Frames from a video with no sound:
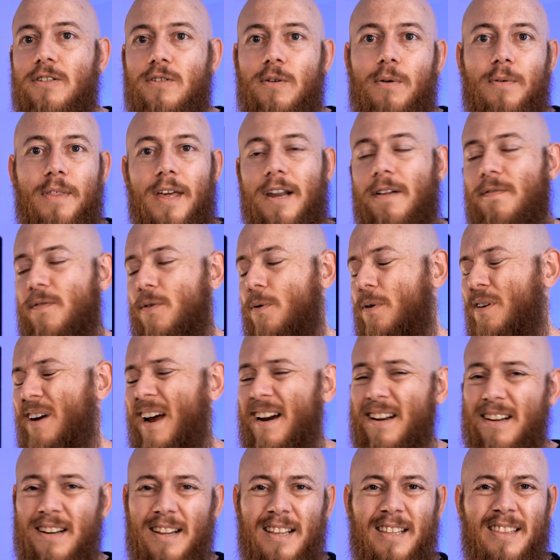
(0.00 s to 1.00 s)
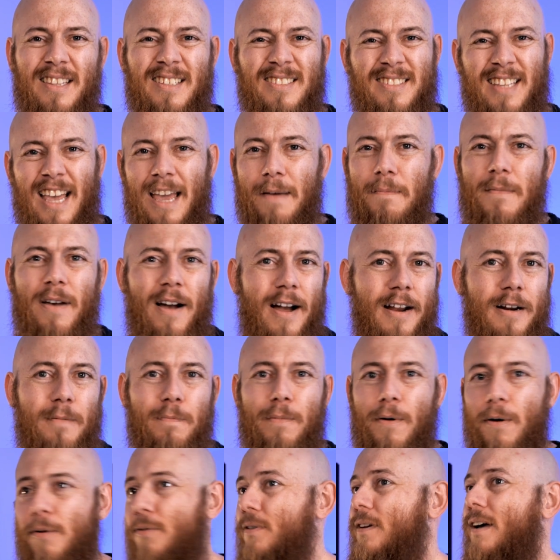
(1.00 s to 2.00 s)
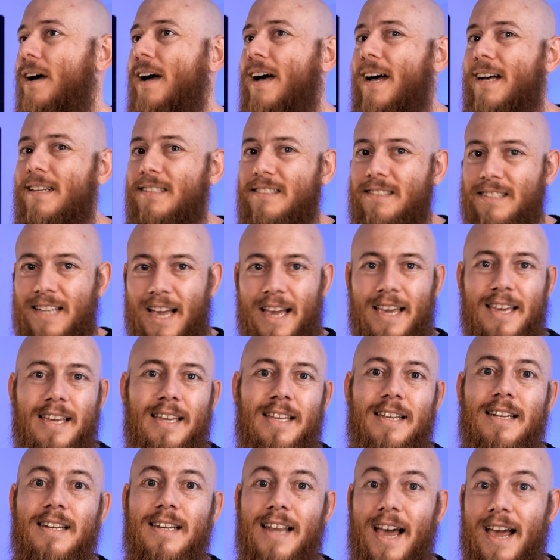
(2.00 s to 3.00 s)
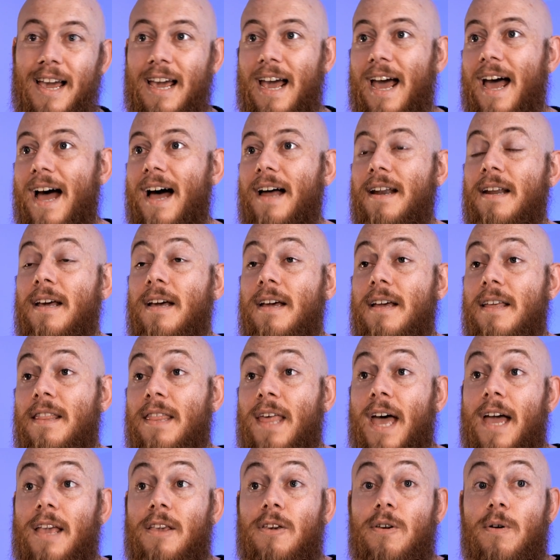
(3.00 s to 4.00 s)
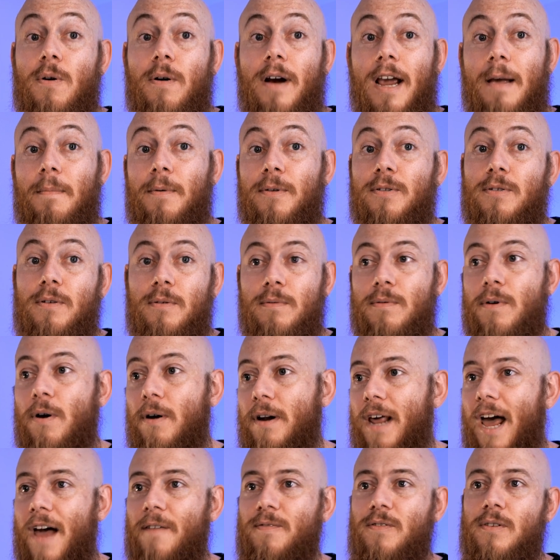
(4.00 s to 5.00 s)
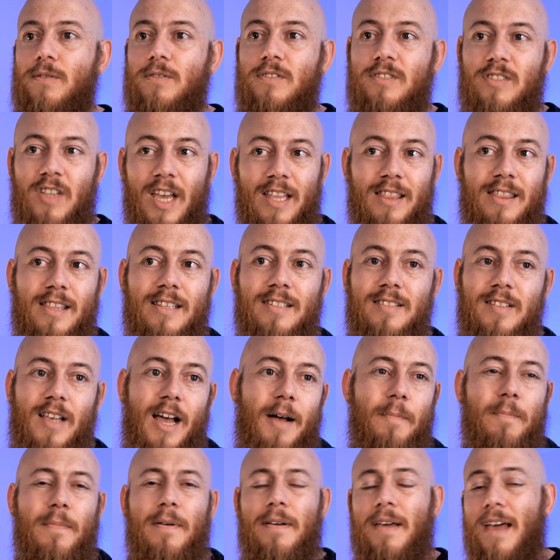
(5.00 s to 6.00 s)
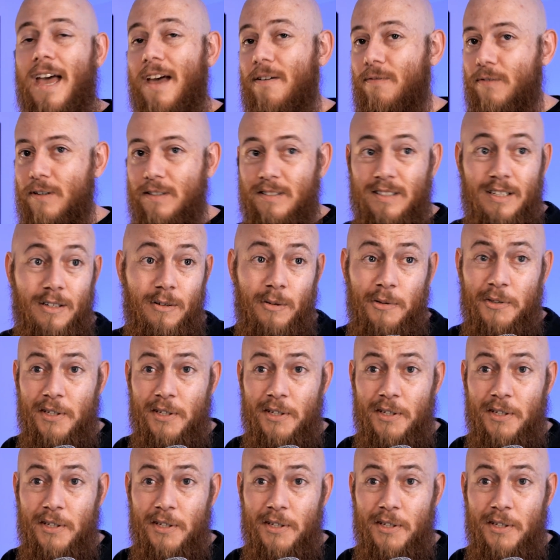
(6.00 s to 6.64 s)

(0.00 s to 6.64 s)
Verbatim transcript: sure that if you're editing the same kind of podcast day in, day out, that you're able to not have to set this up every single